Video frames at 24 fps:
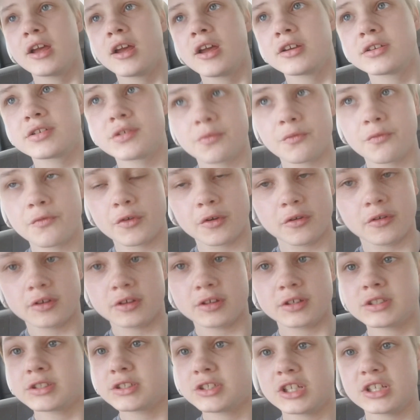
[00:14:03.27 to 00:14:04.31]
some for
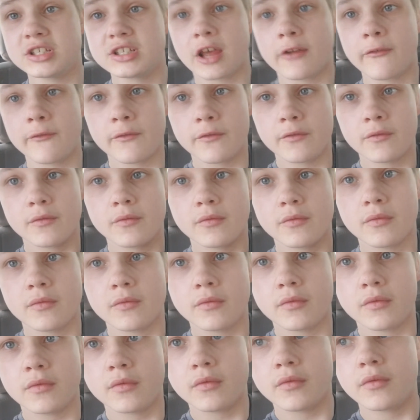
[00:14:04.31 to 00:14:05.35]
she said. data
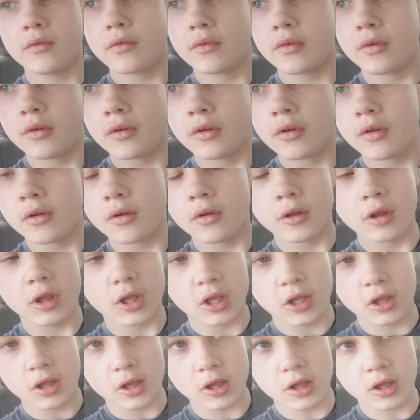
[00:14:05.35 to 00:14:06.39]
on?
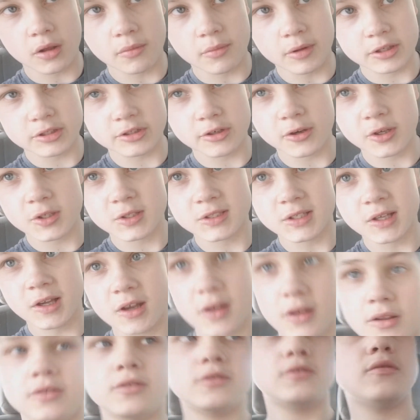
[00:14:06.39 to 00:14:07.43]
Make sure it's not.